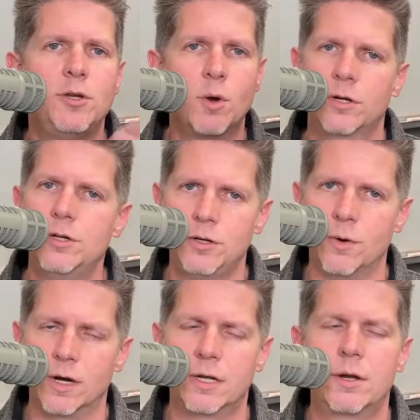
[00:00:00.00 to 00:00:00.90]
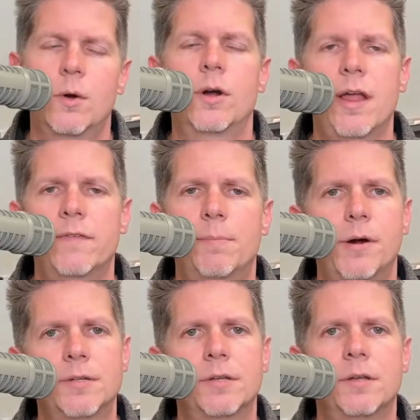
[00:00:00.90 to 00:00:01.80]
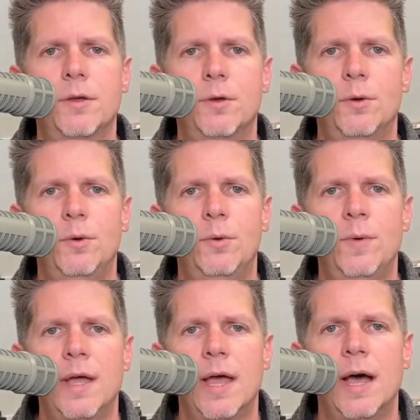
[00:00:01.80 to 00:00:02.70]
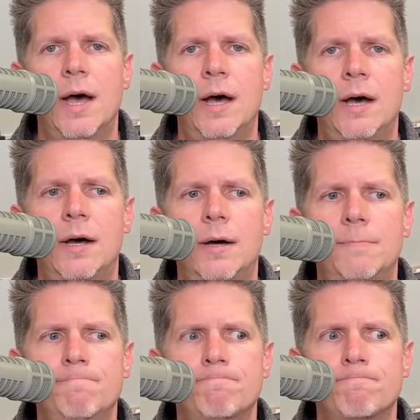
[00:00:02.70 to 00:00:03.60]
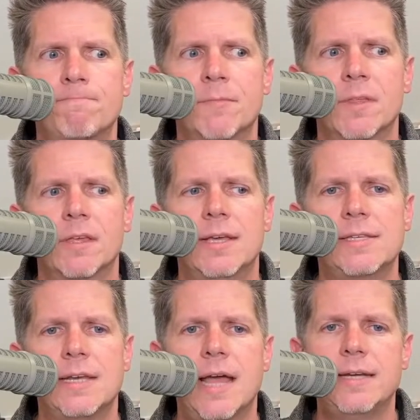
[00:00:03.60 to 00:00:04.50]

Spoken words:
New York, New York, or you have a person who is in